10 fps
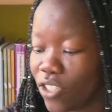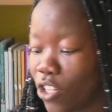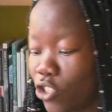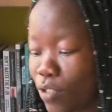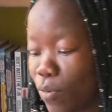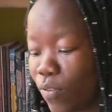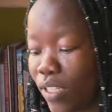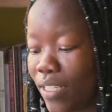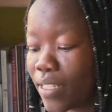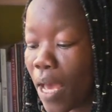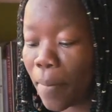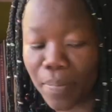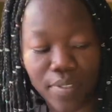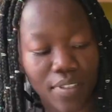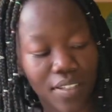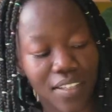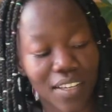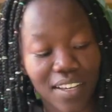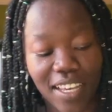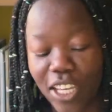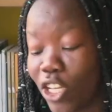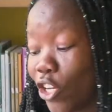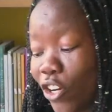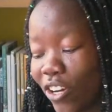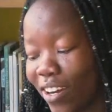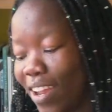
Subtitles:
So I'll just move these cups here.